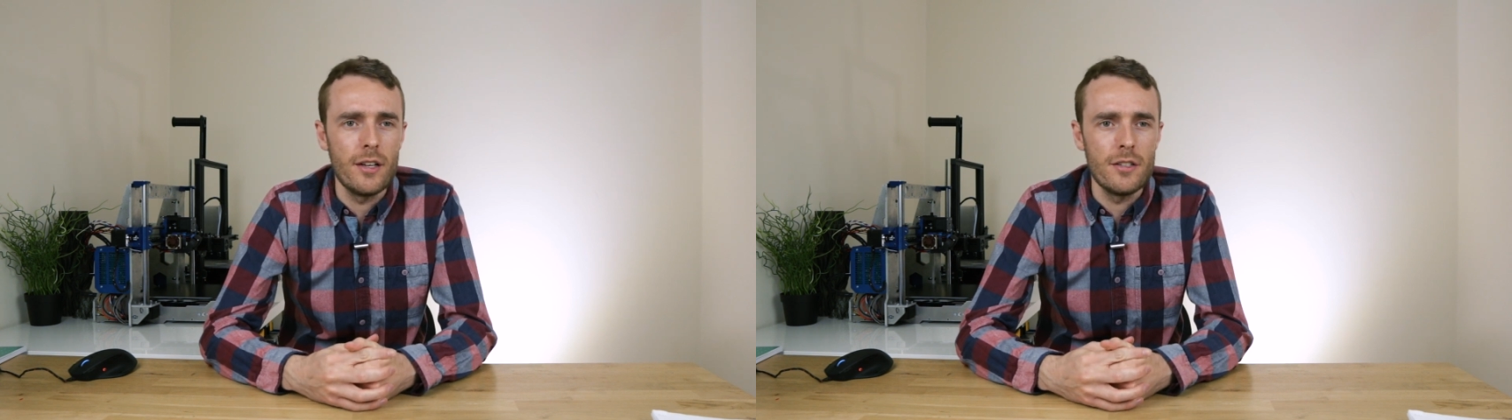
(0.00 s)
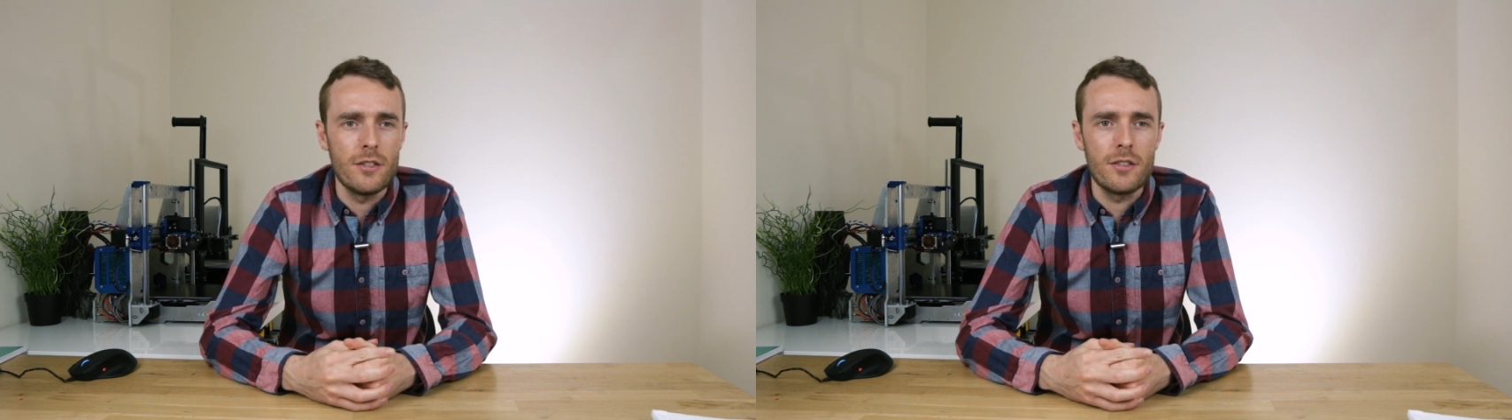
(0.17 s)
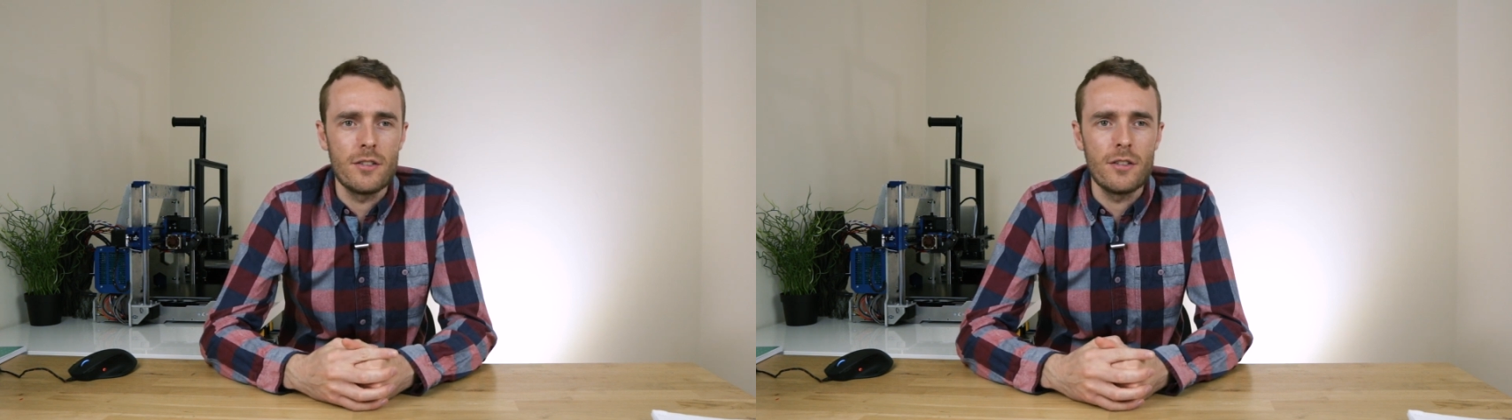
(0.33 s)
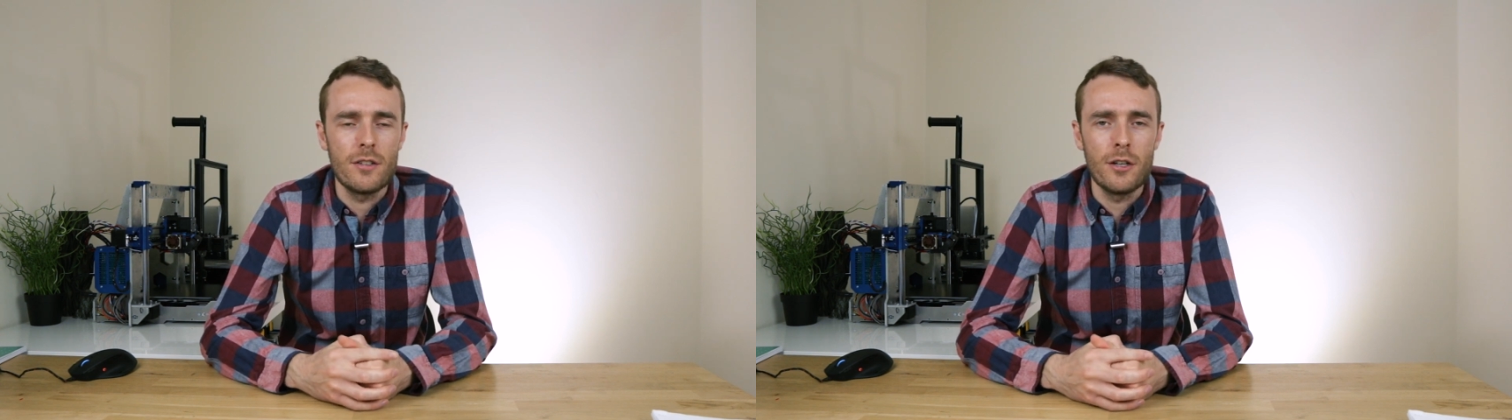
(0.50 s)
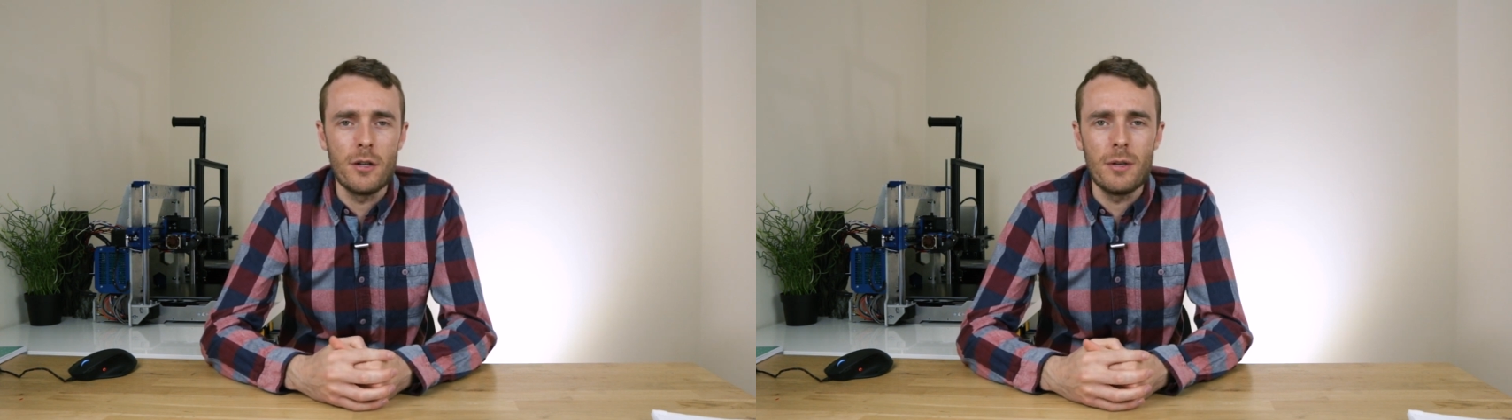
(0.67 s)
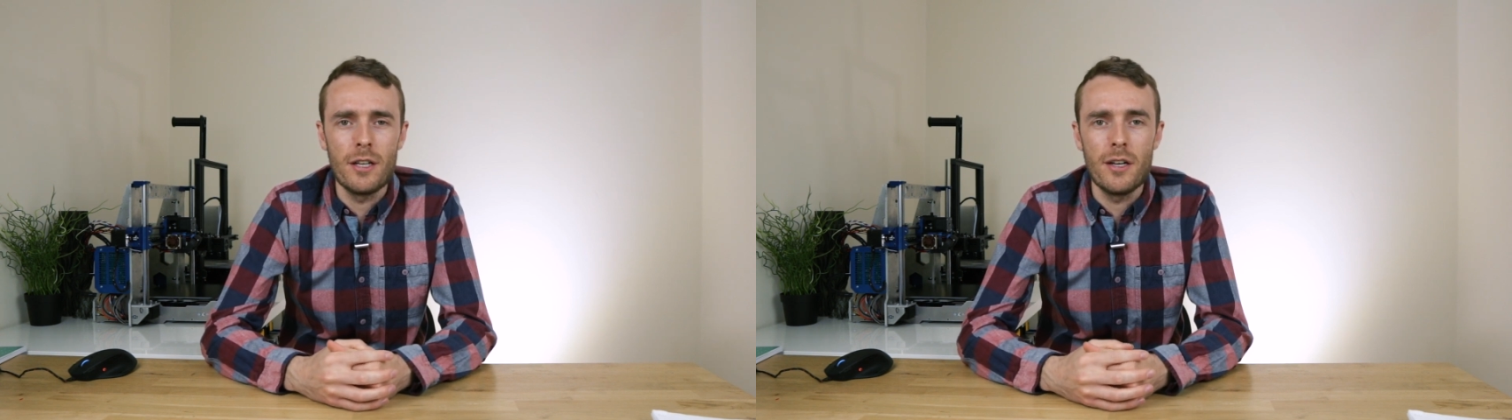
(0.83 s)
It's
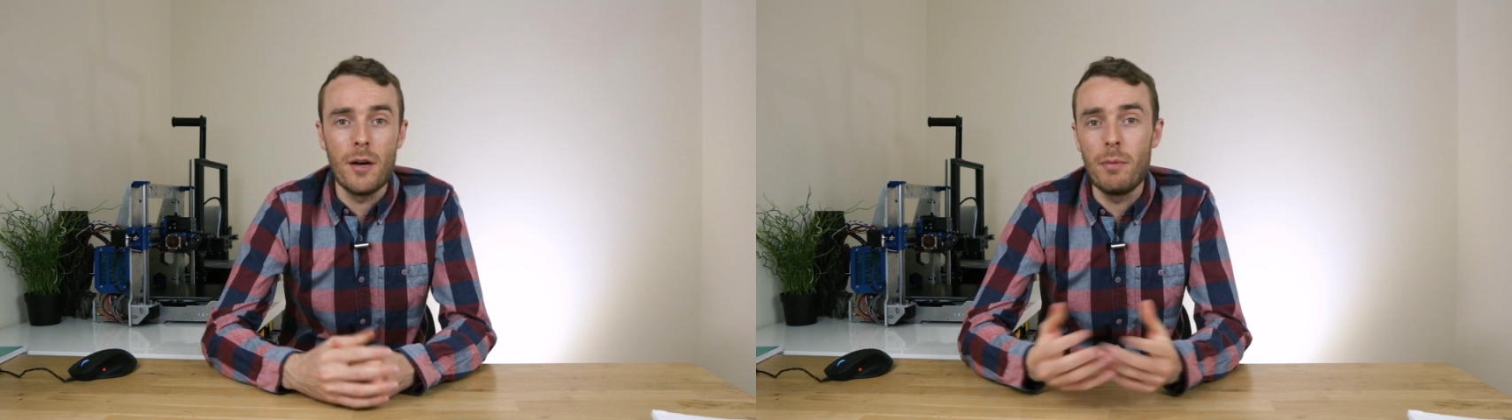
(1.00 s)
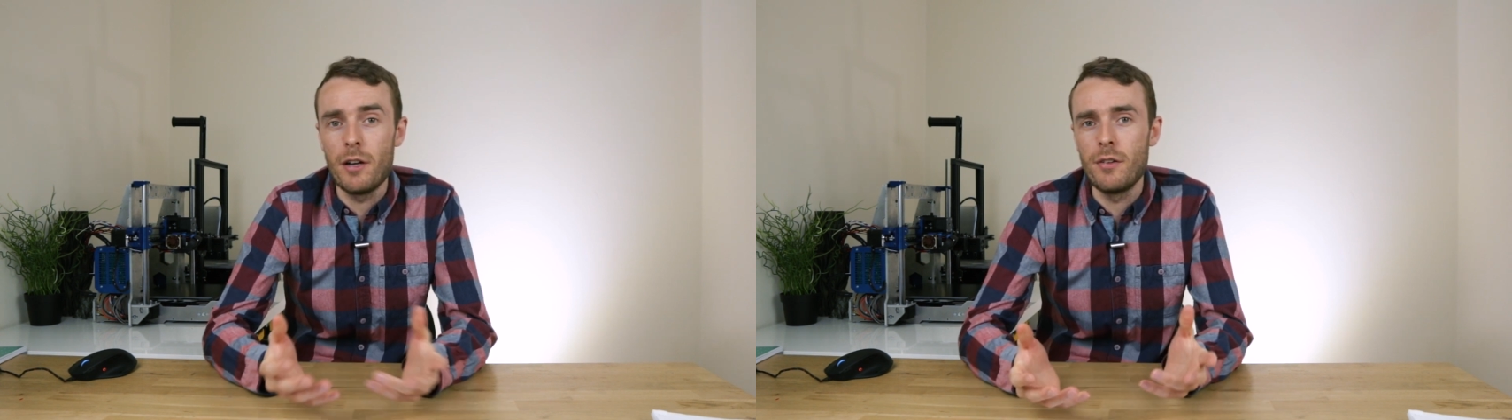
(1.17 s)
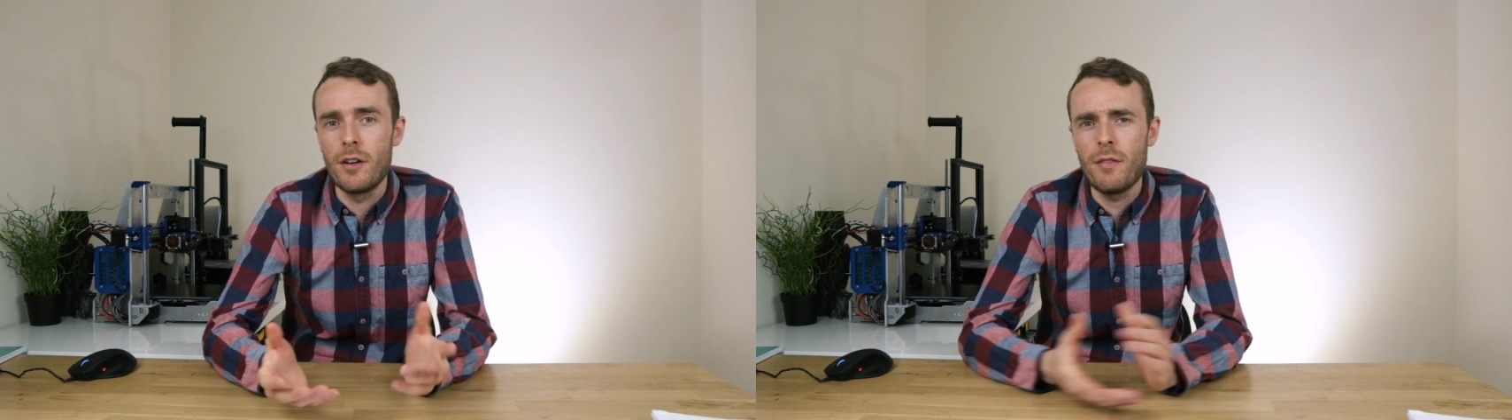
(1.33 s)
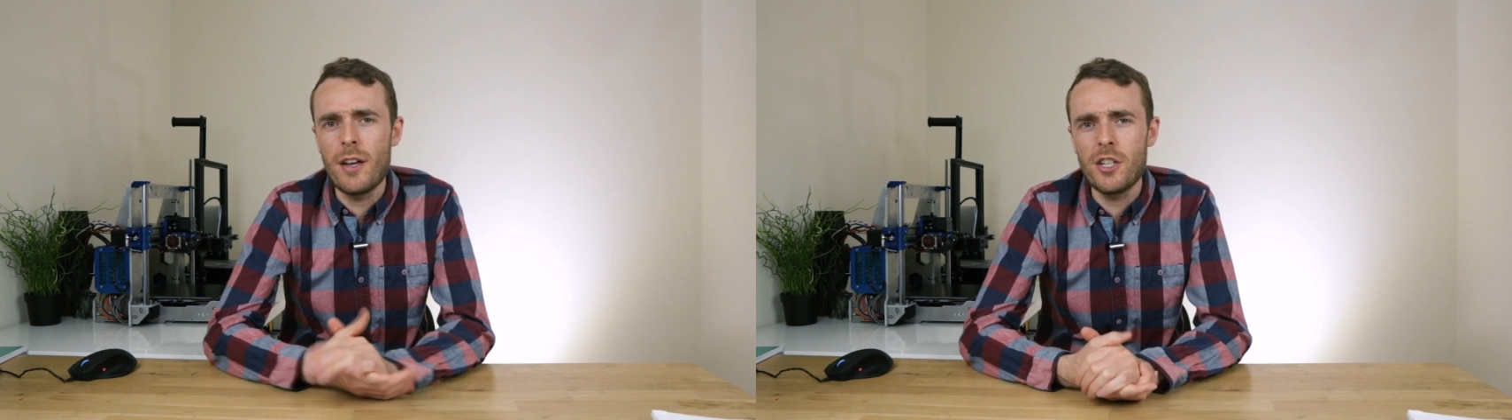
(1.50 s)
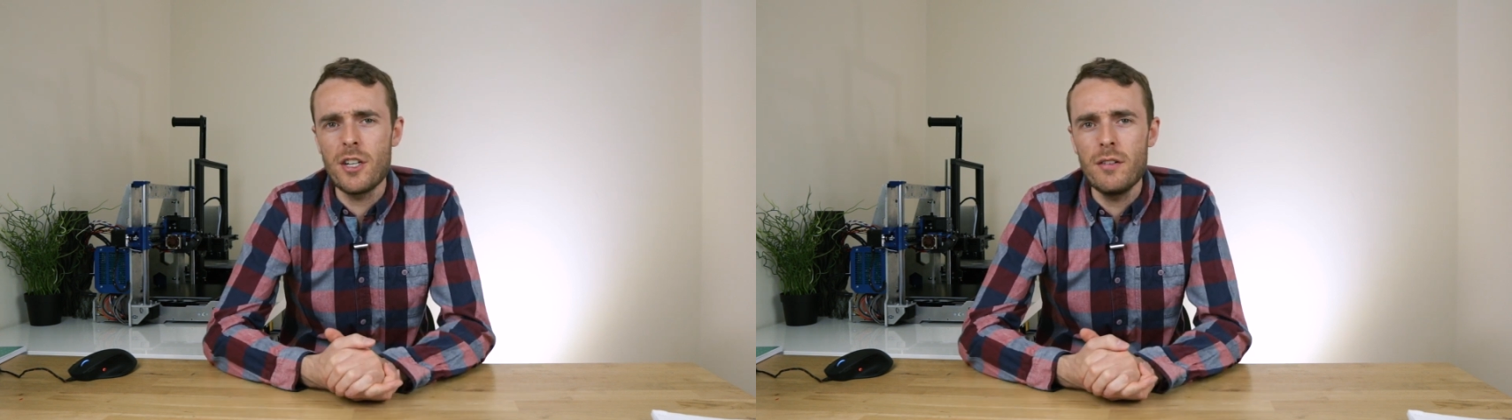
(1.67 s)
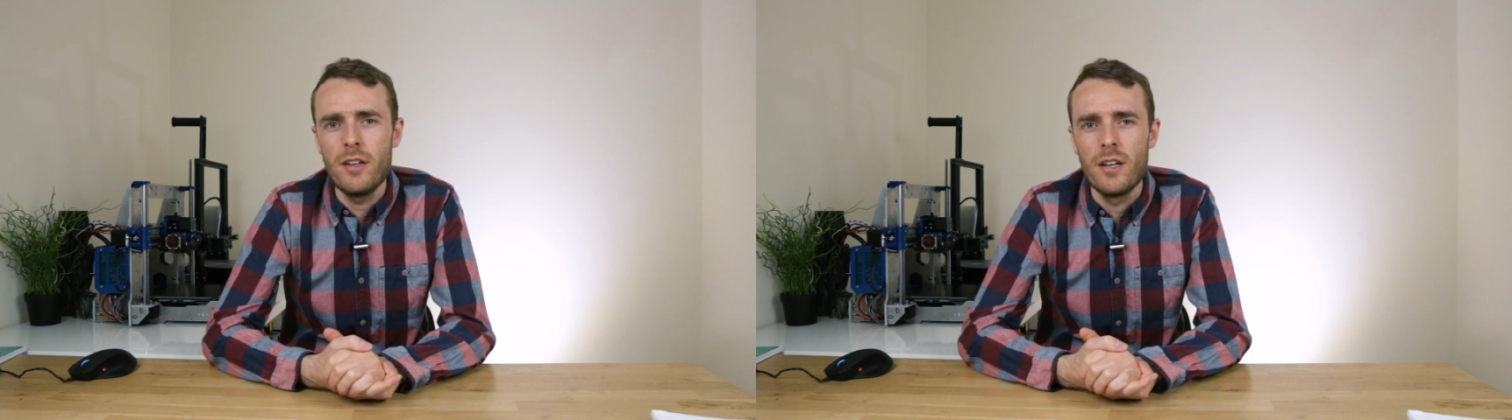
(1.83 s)
going to be a bit of an
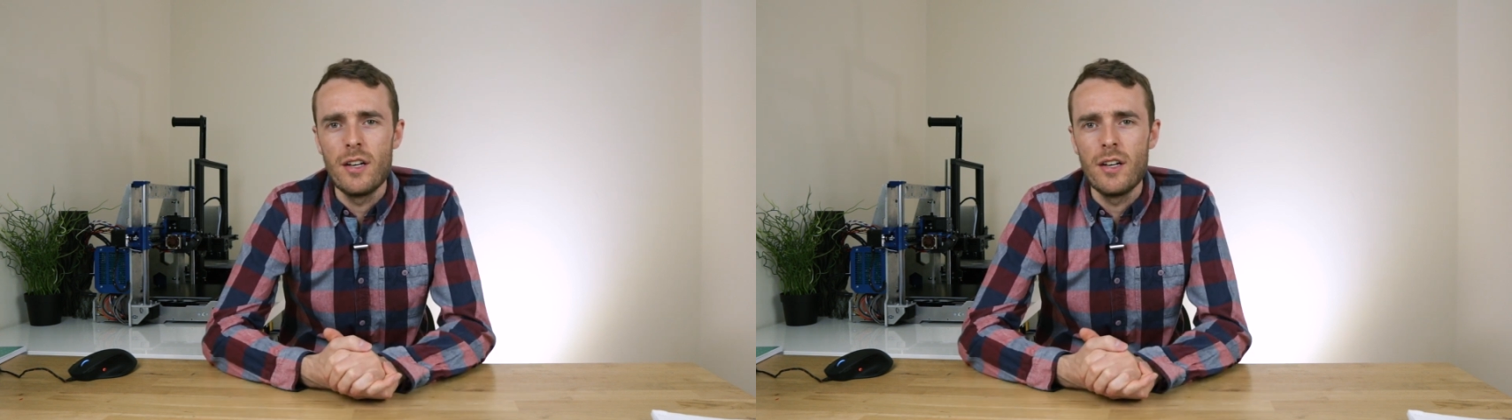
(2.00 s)
adventure,